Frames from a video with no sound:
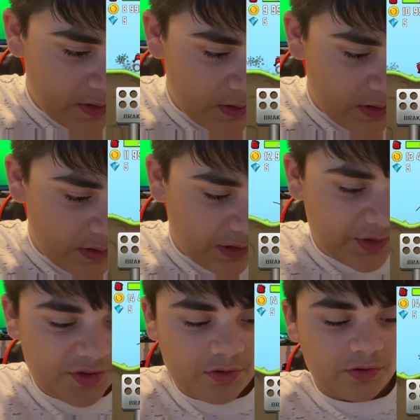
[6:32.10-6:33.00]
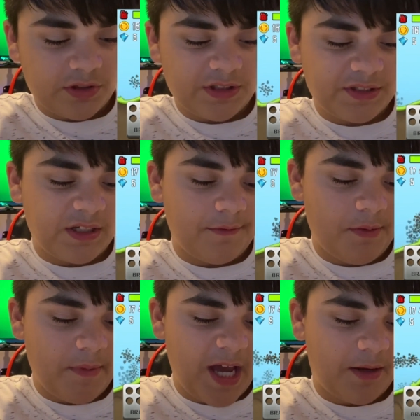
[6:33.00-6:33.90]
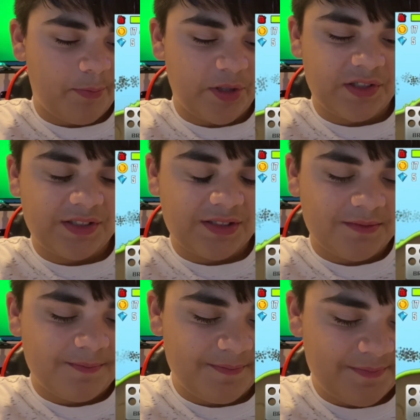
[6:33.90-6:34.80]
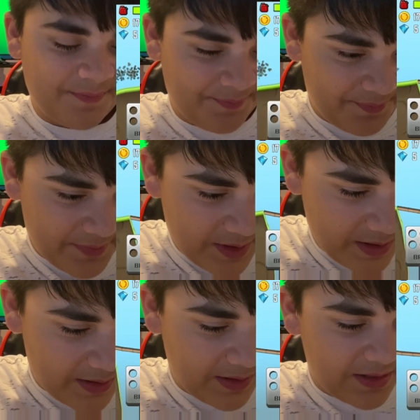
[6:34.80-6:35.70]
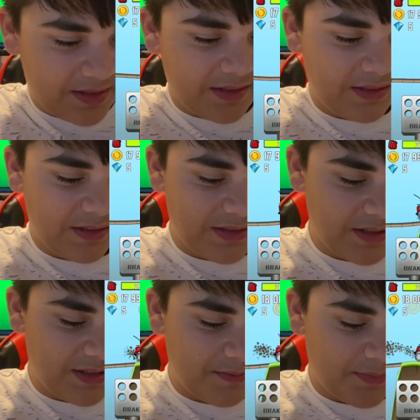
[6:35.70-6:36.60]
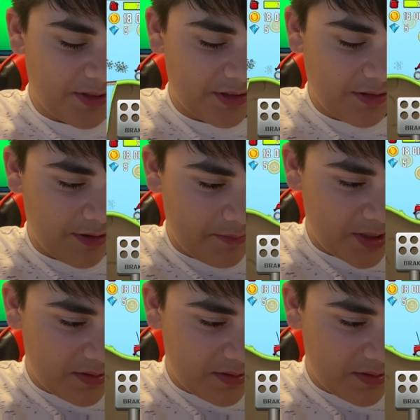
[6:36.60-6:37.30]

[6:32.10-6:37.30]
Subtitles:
the school doesn't give you MacBooks or good computer equipment.